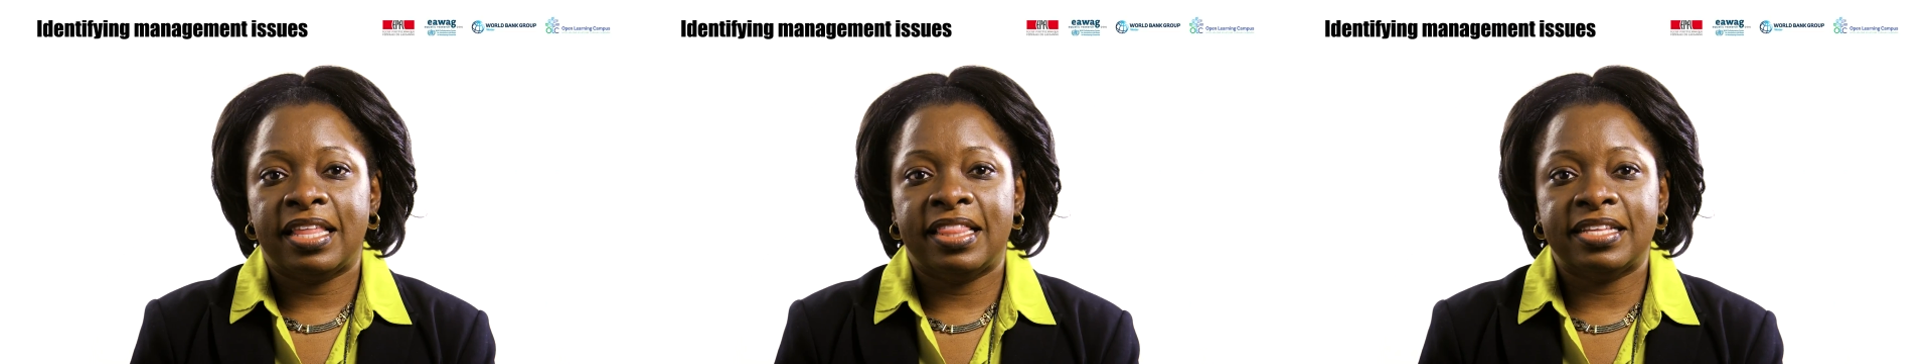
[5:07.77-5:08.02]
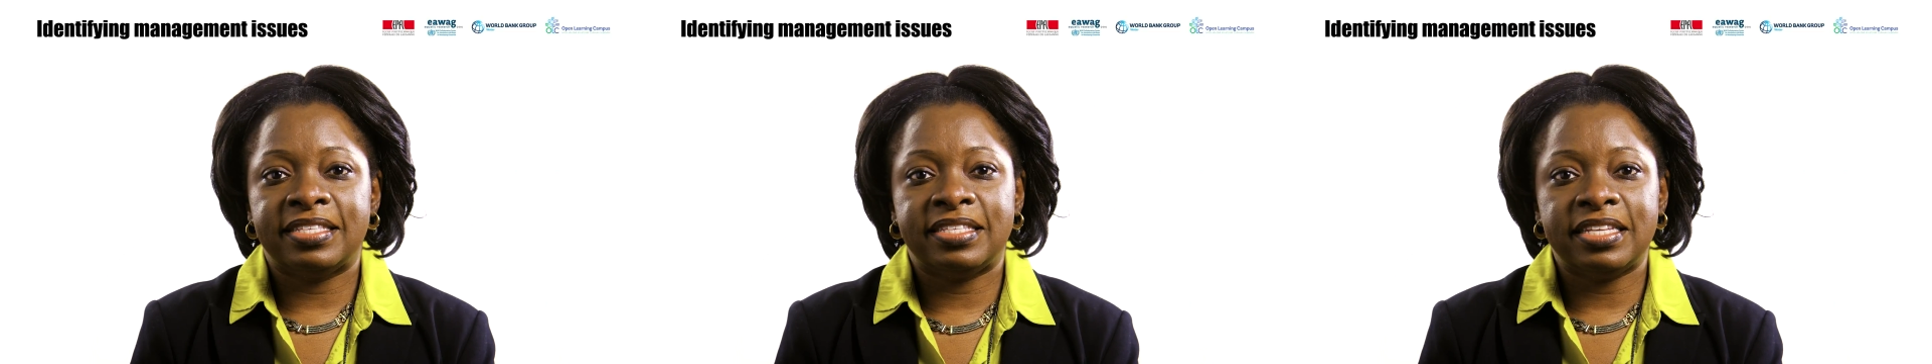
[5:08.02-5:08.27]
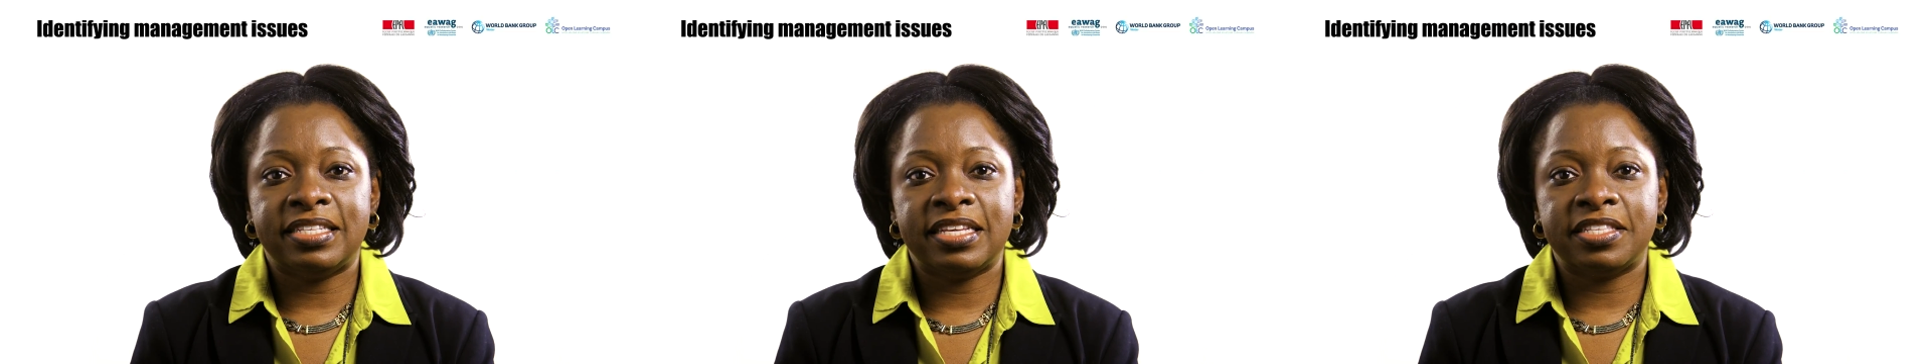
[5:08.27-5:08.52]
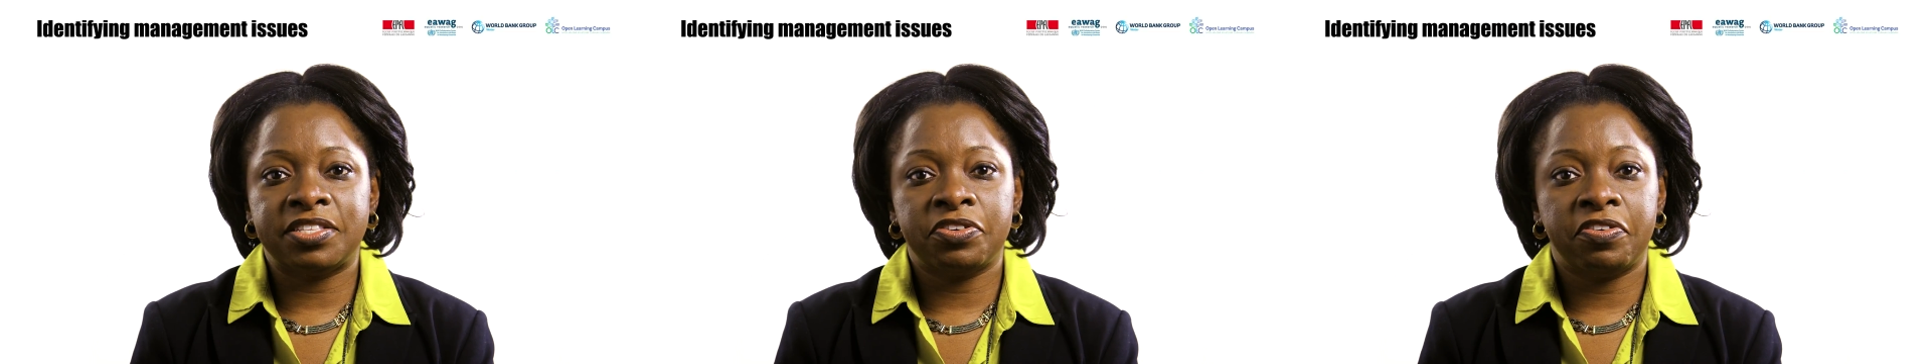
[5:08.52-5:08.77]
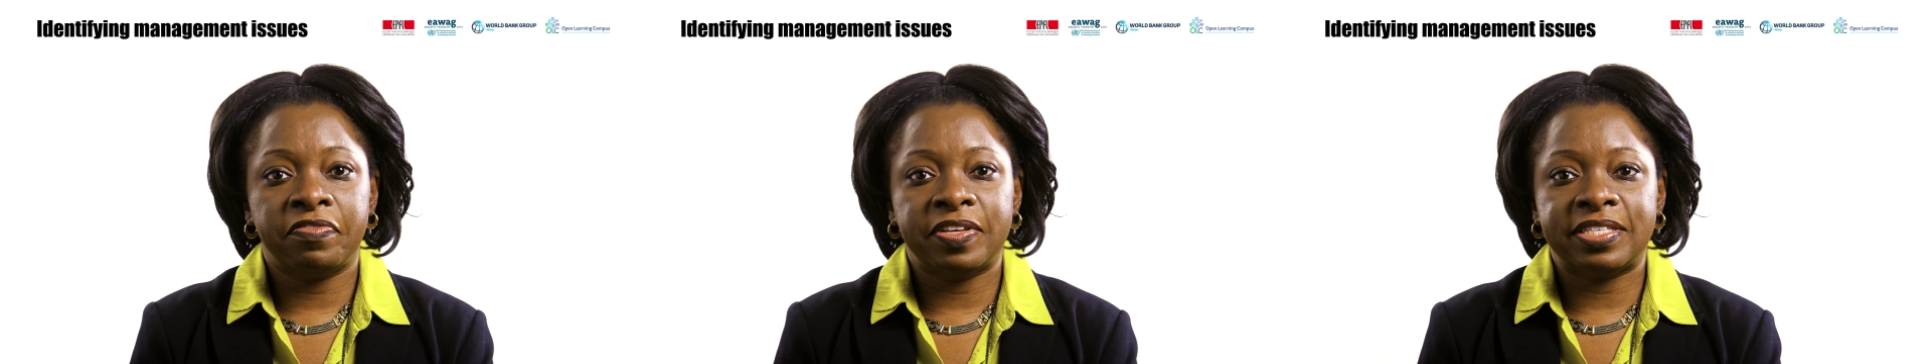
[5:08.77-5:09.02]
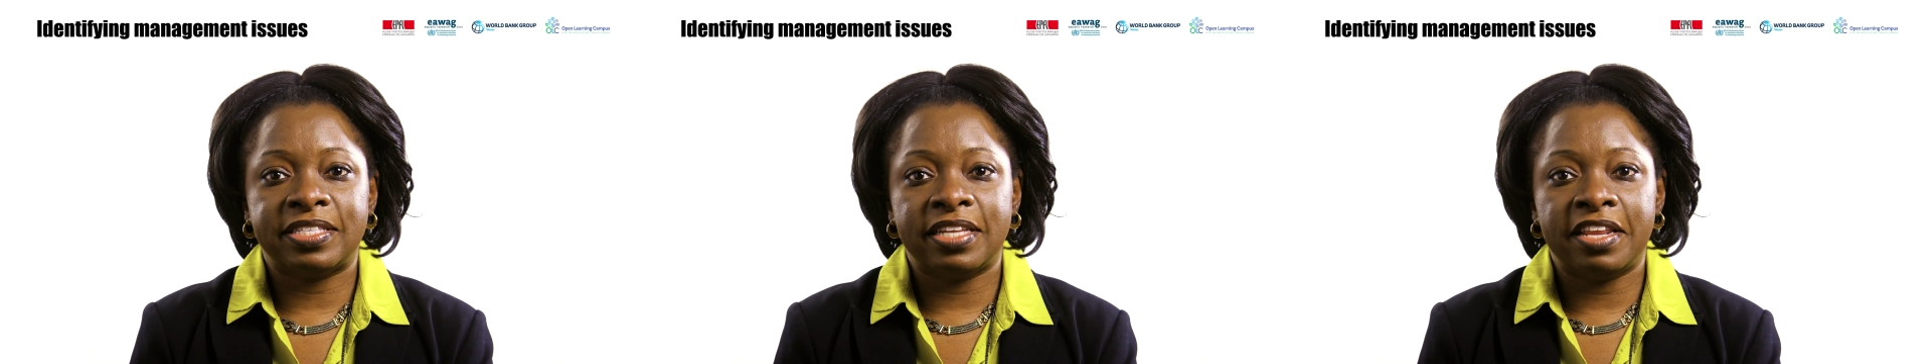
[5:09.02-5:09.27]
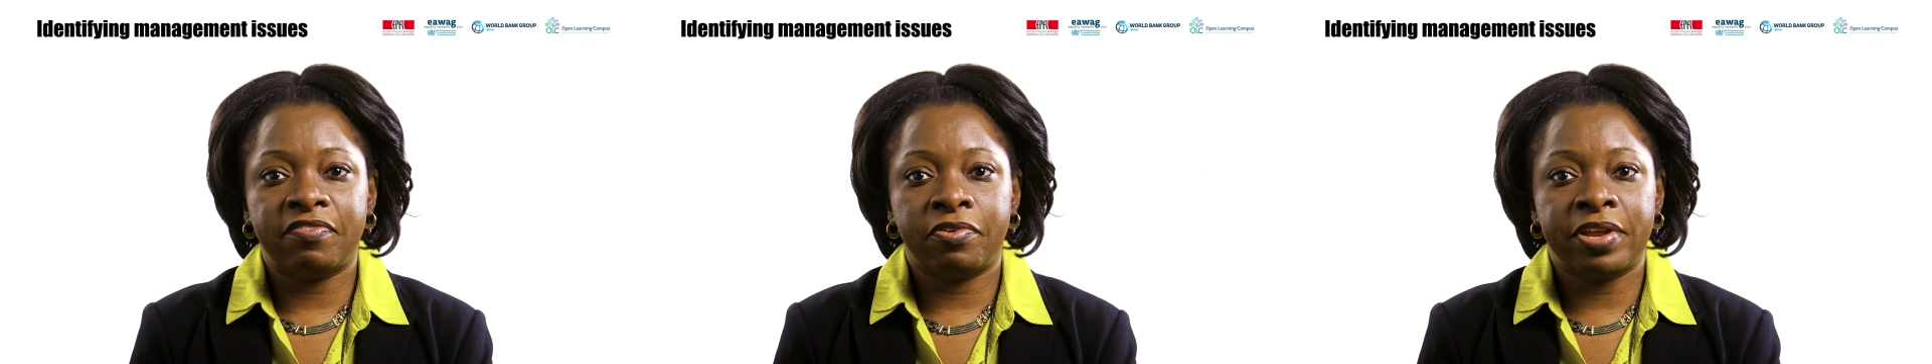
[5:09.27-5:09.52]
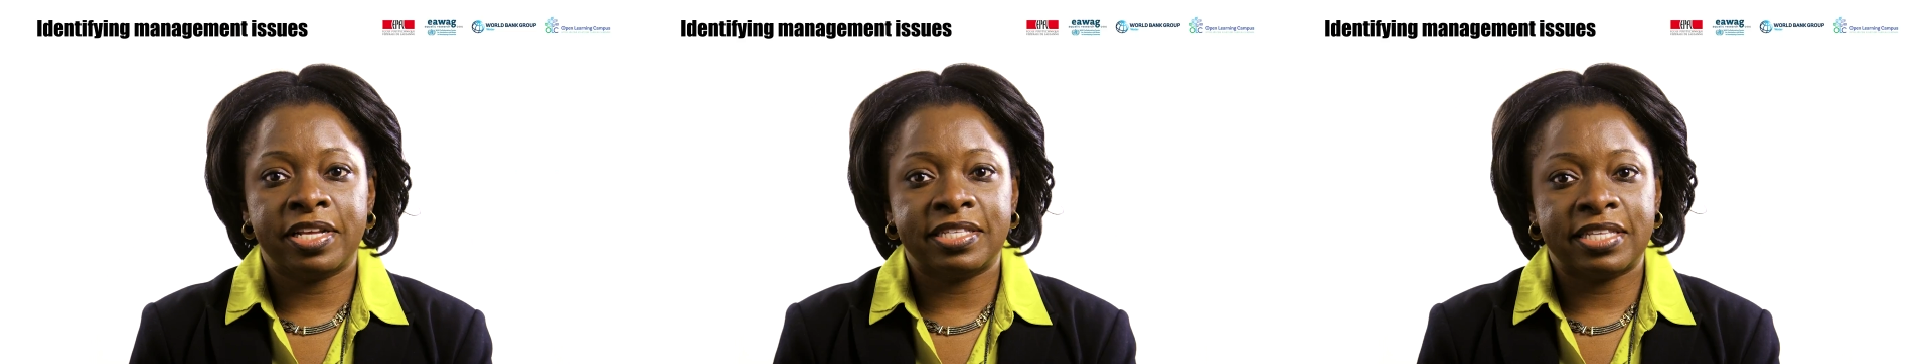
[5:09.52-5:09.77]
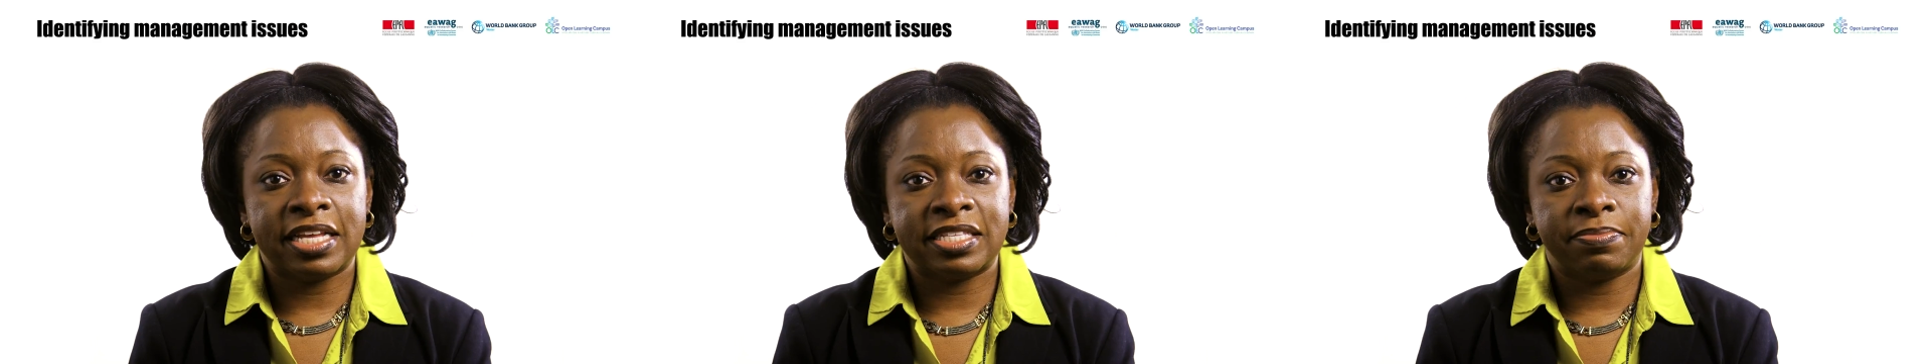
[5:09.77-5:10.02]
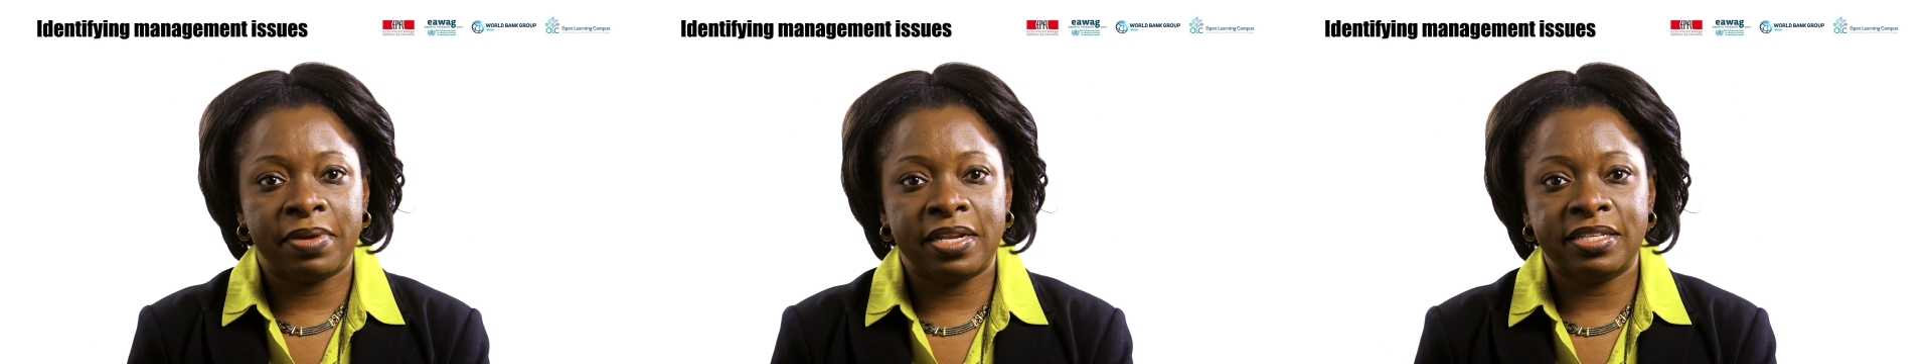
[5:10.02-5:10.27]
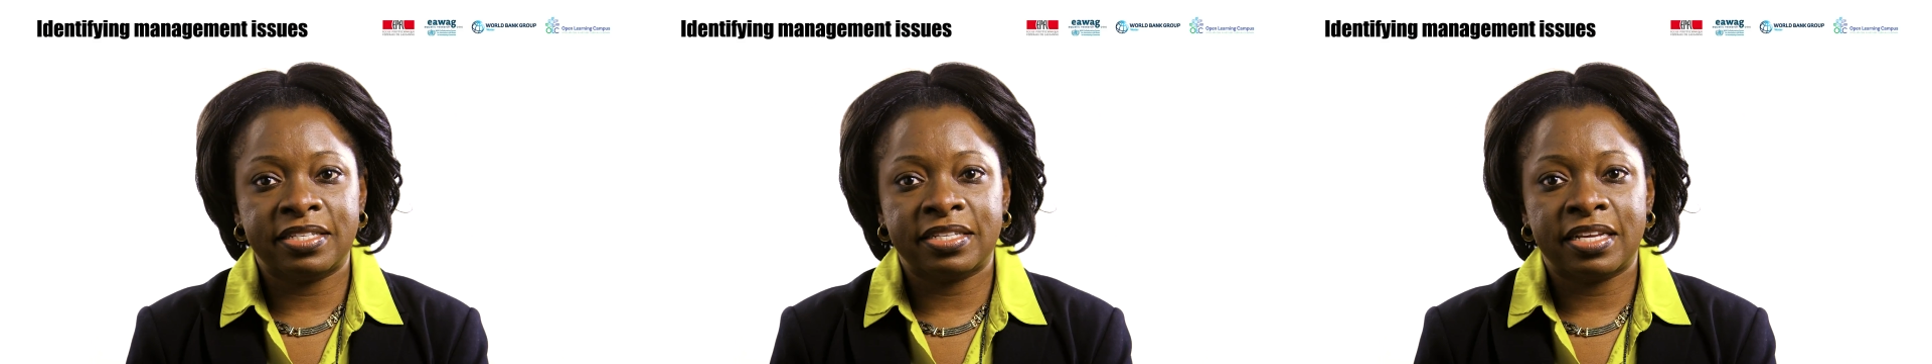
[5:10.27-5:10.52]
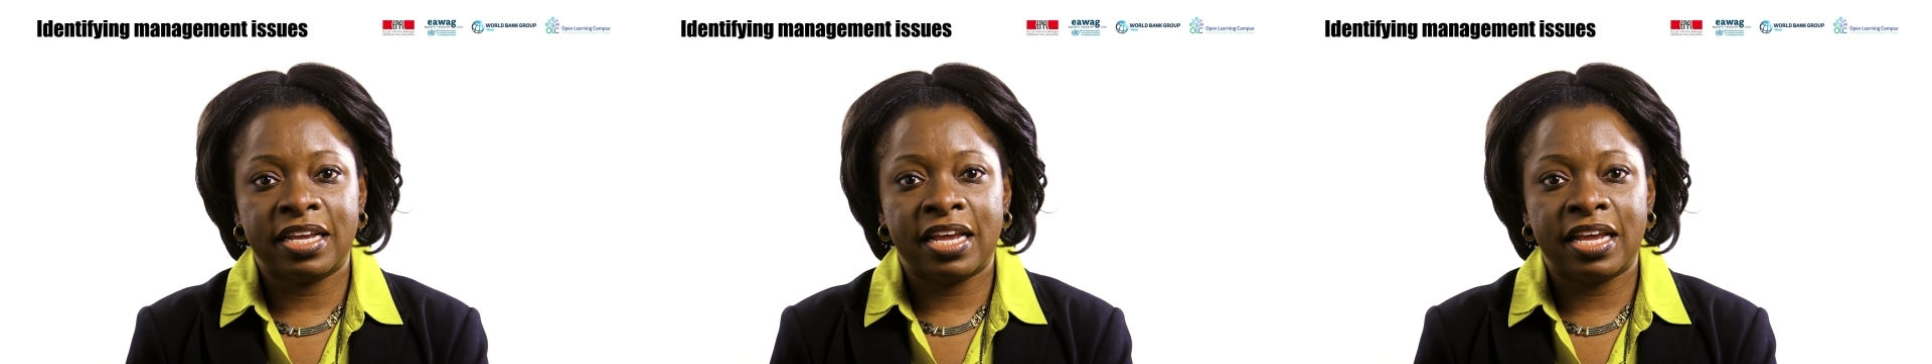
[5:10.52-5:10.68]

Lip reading: The City Service Delivery Assessment